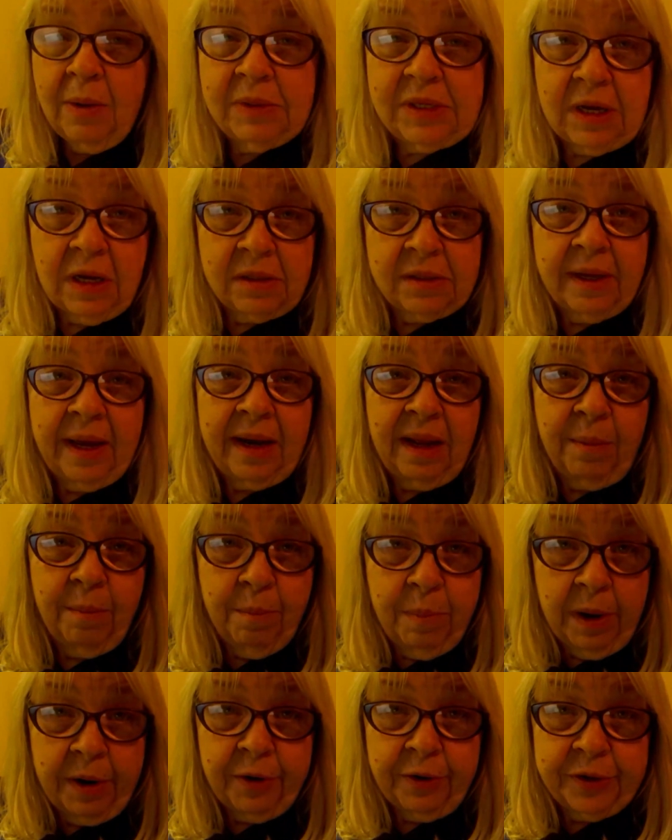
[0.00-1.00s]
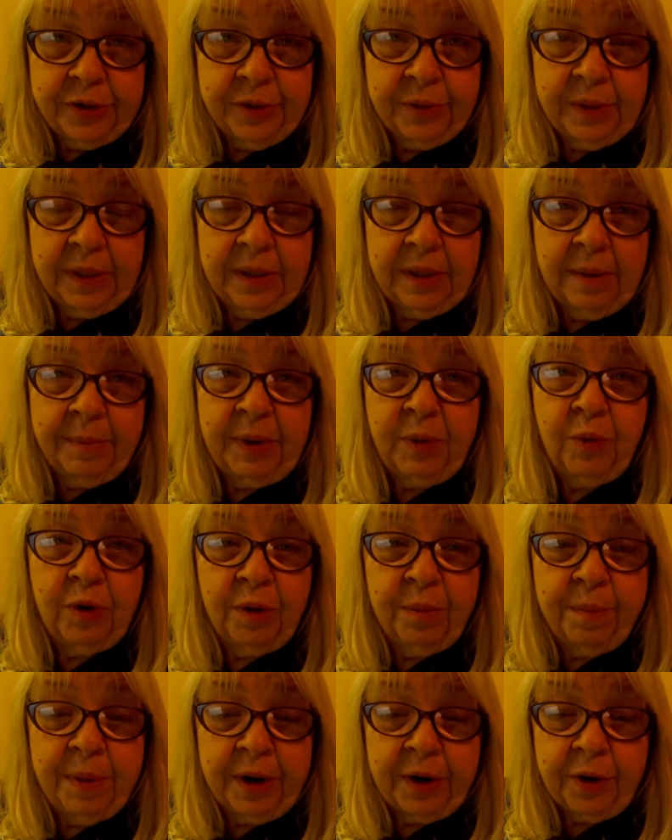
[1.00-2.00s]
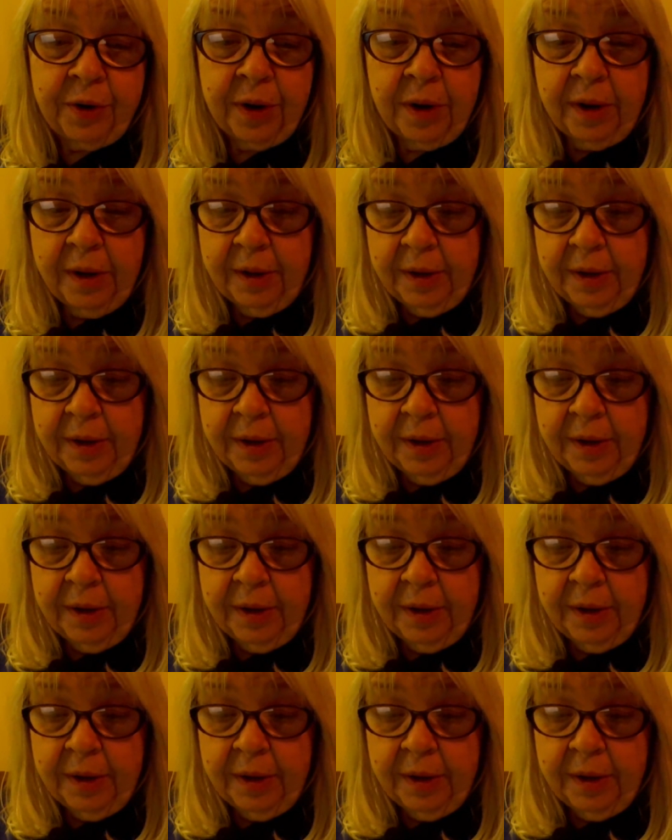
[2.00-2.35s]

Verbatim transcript: was also adding butter to it. I mean real butter.